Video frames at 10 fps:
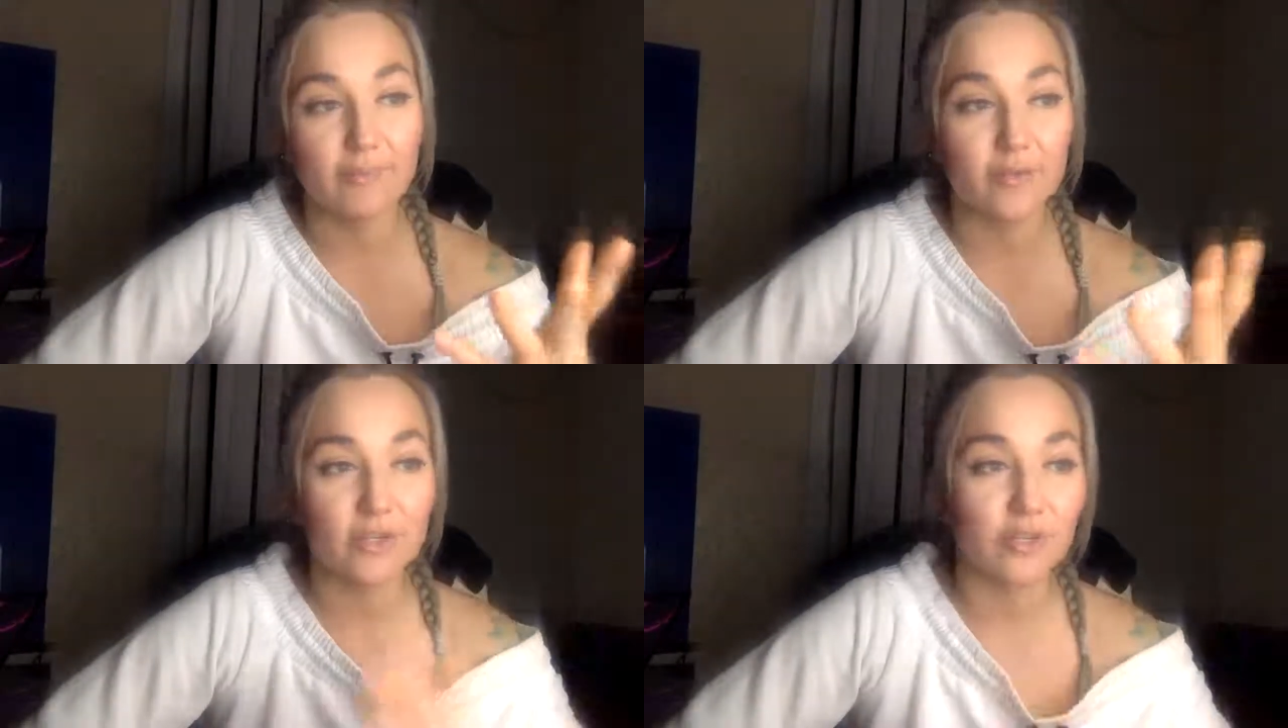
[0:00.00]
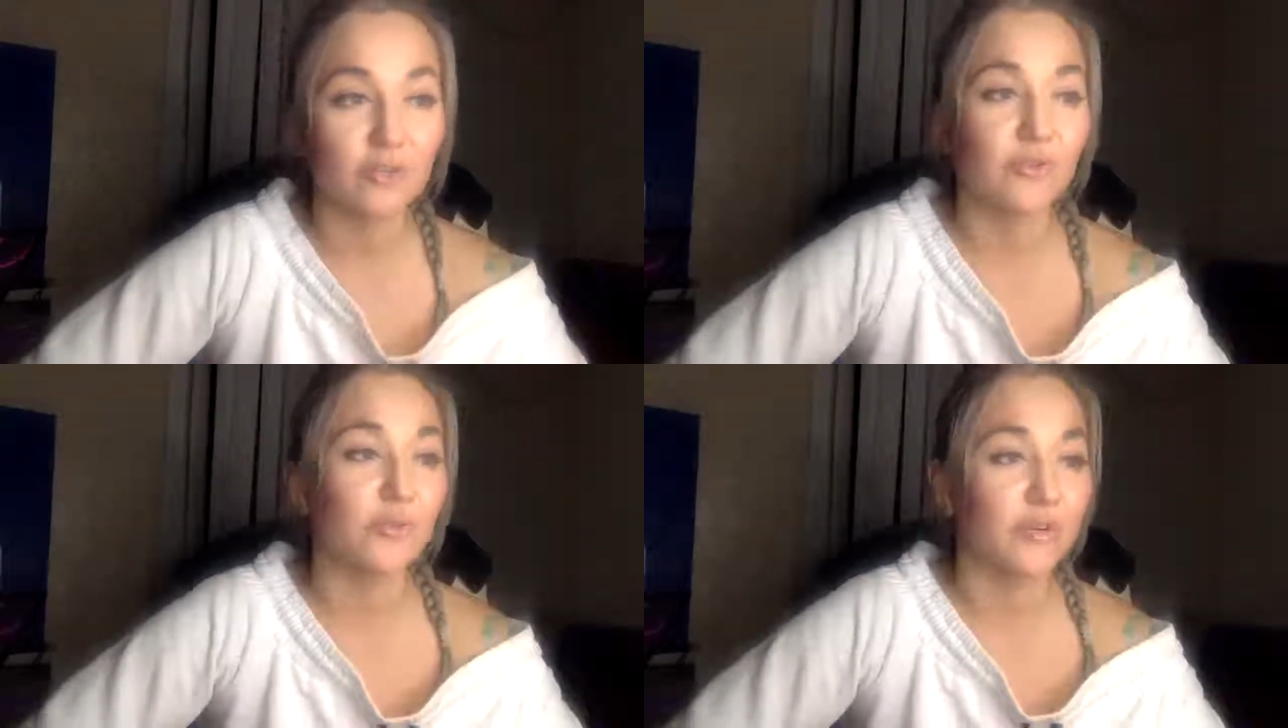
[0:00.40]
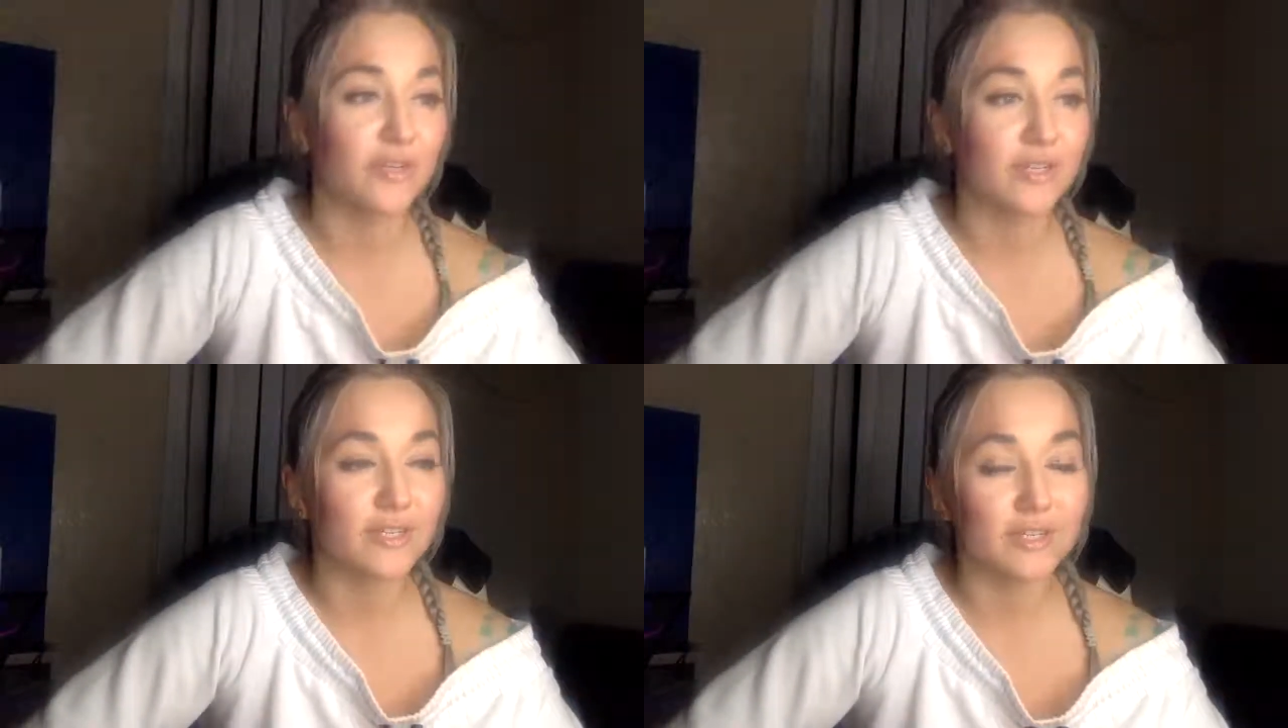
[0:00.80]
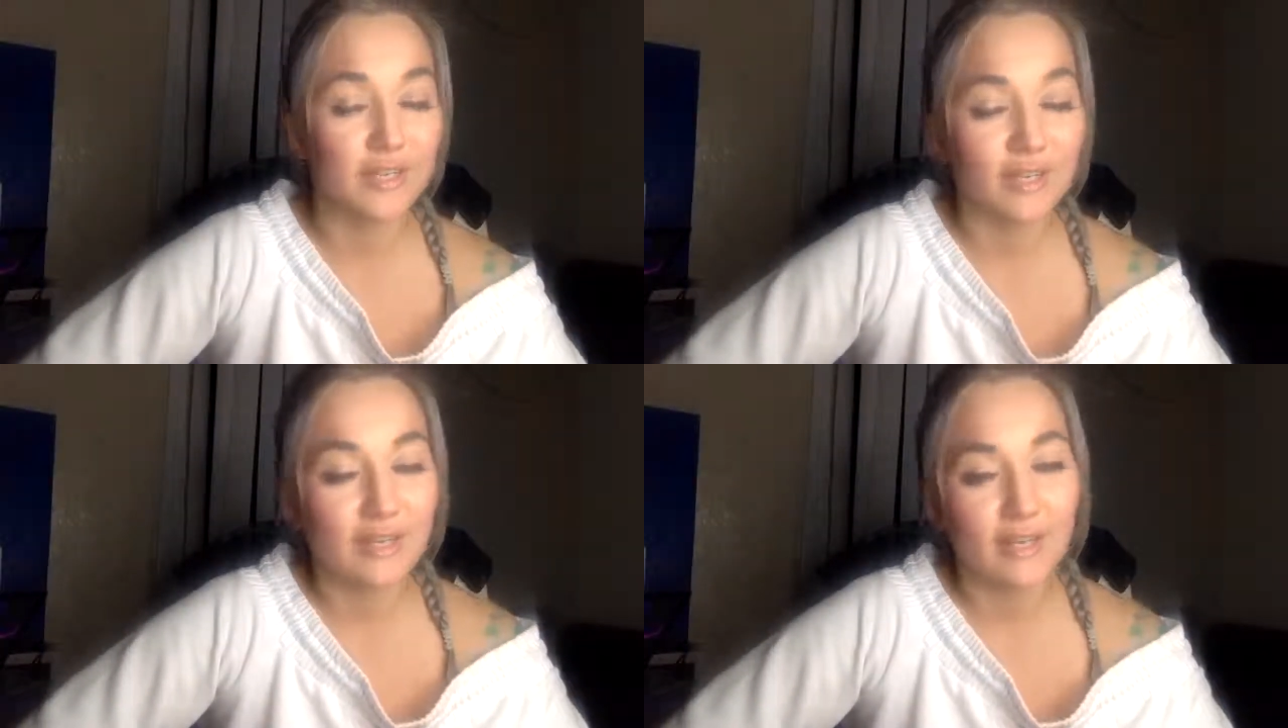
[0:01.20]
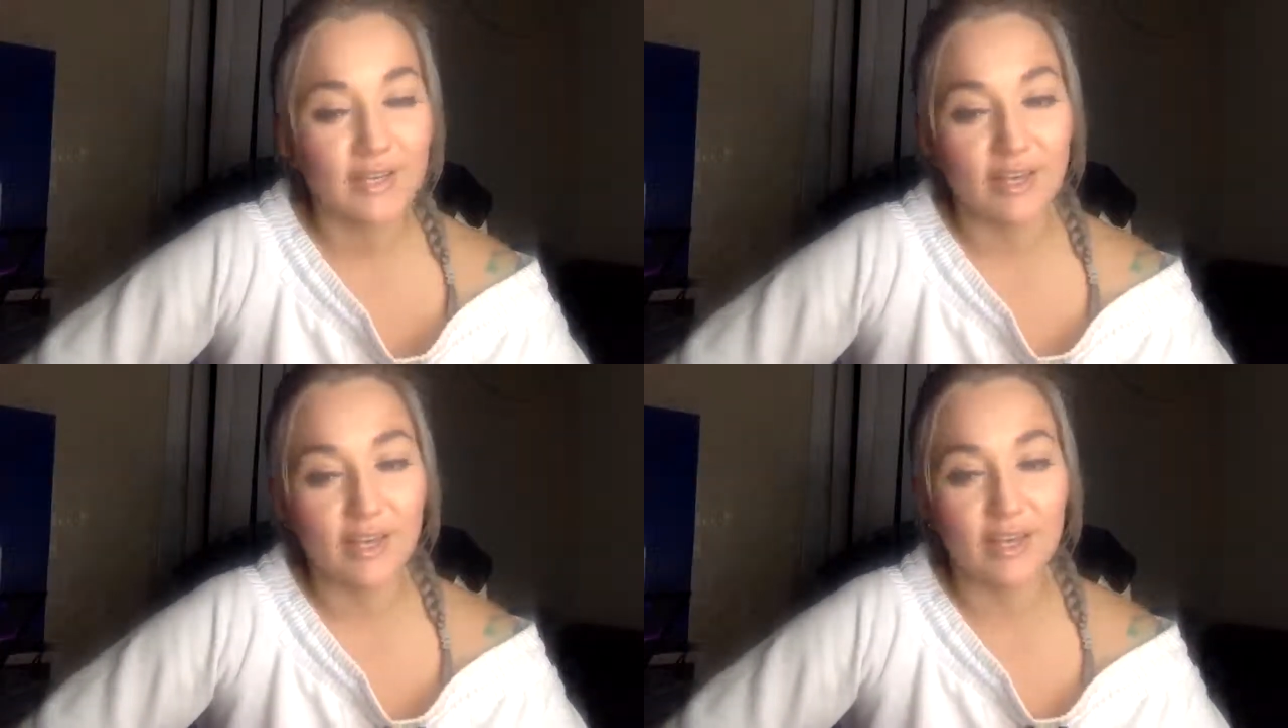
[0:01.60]
appreciate yours,
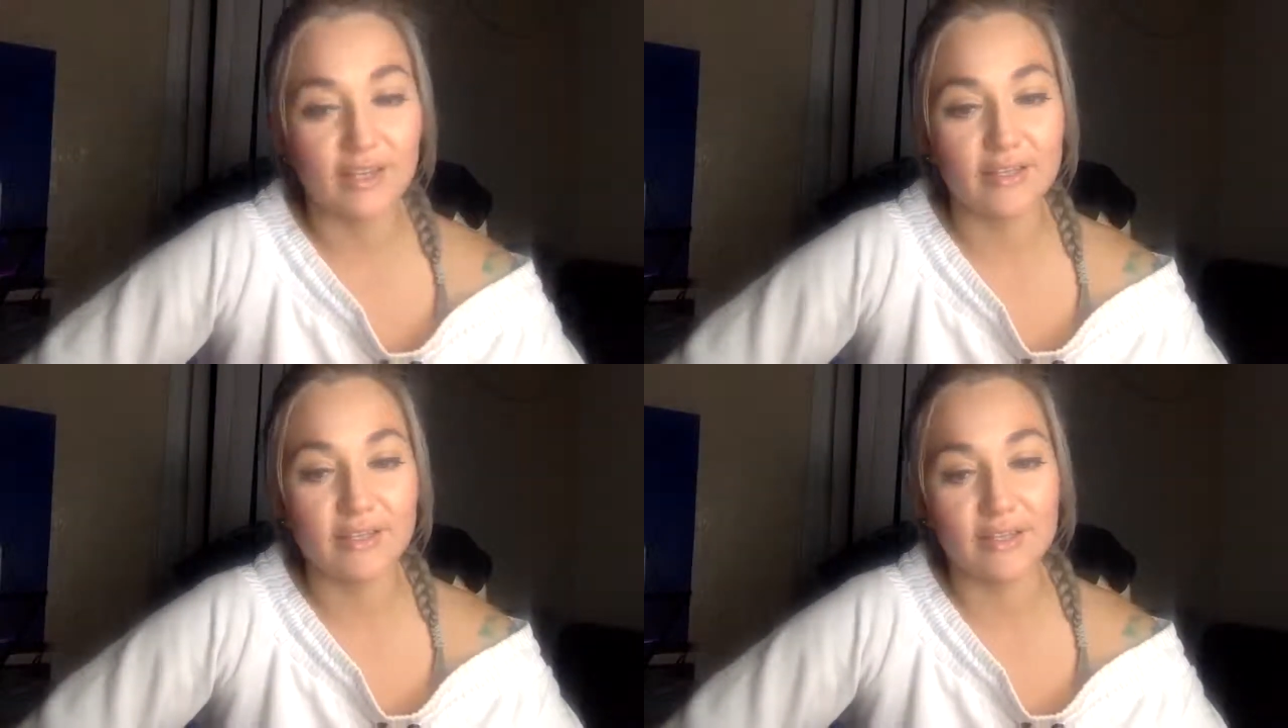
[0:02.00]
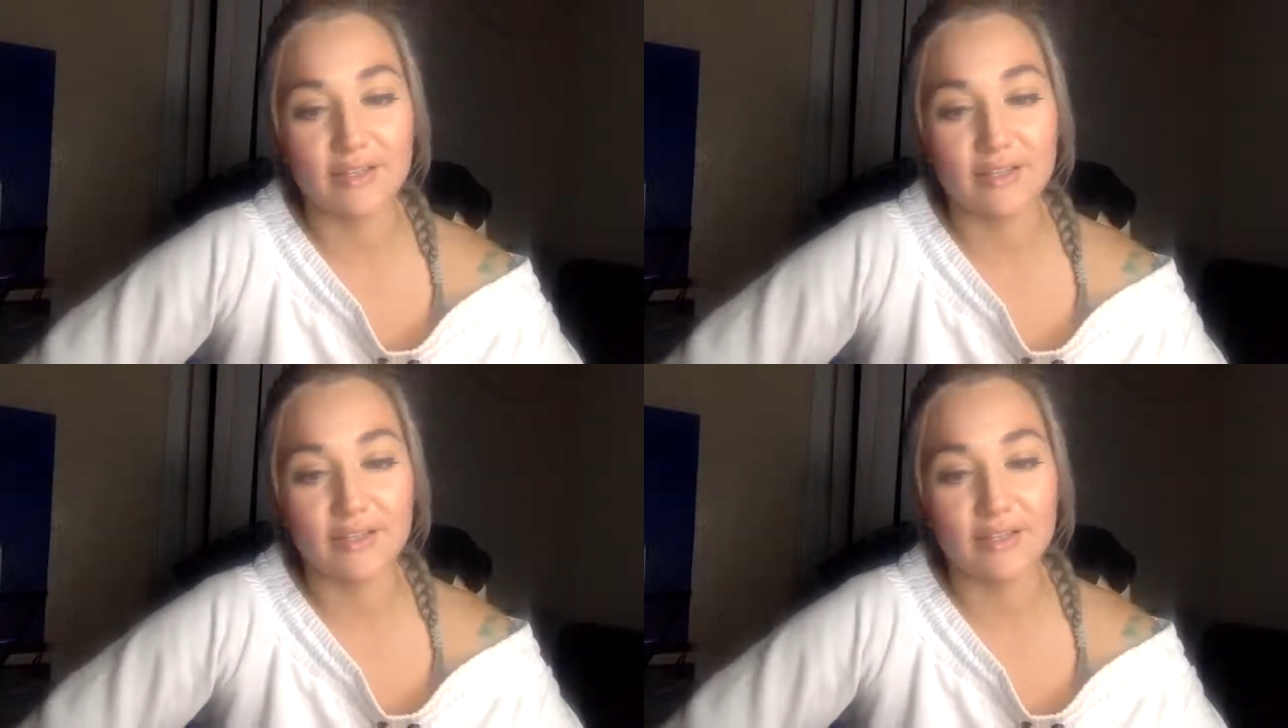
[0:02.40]
and